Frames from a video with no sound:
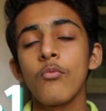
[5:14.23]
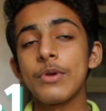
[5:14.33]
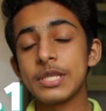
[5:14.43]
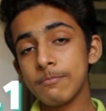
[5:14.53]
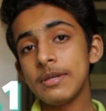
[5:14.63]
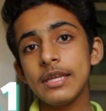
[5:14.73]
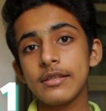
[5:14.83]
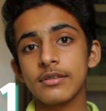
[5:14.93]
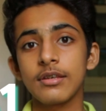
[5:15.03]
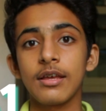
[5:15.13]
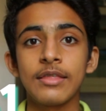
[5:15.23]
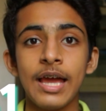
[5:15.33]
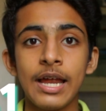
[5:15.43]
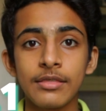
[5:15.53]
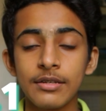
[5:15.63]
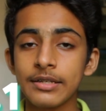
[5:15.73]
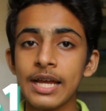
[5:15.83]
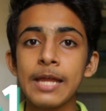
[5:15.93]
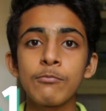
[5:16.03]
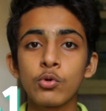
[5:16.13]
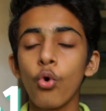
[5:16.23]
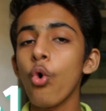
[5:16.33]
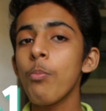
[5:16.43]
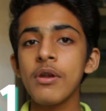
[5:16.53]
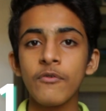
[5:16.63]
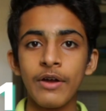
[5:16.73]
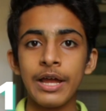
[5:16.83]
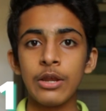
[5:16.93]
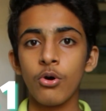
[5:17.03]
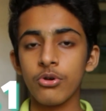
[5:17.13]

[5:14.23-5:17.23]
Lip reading: which means that the time to open a file